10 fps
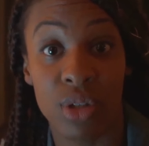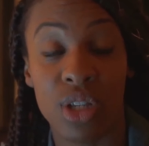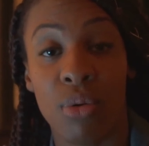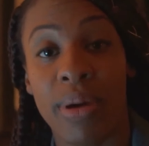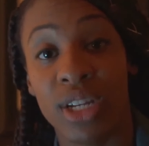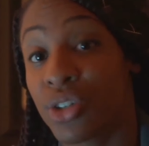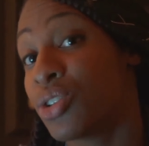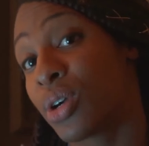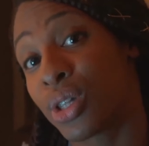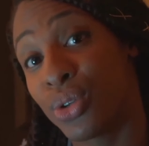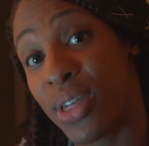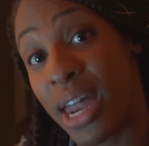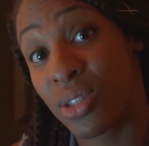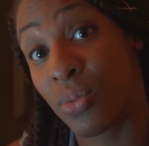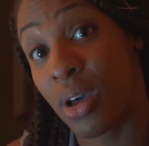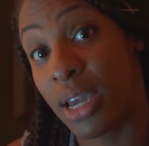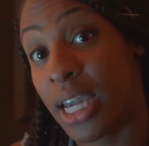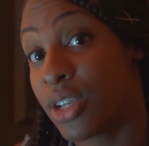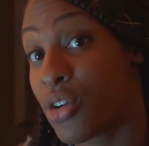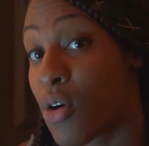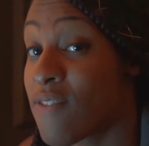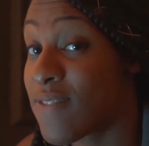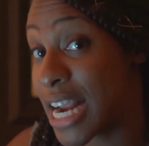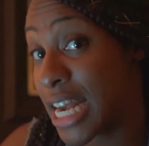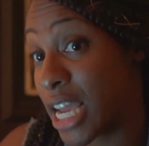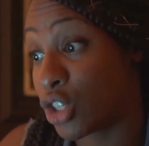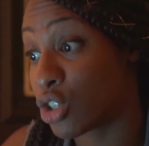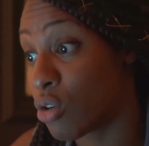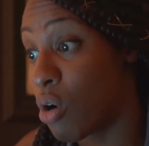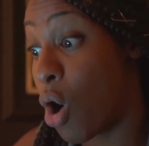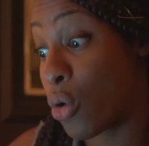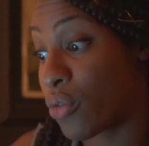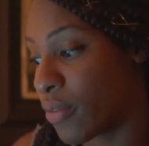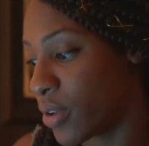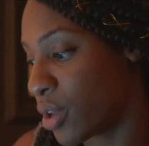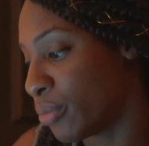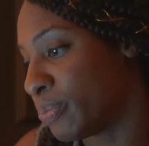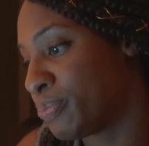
So make sure you include that as well in your financial overview.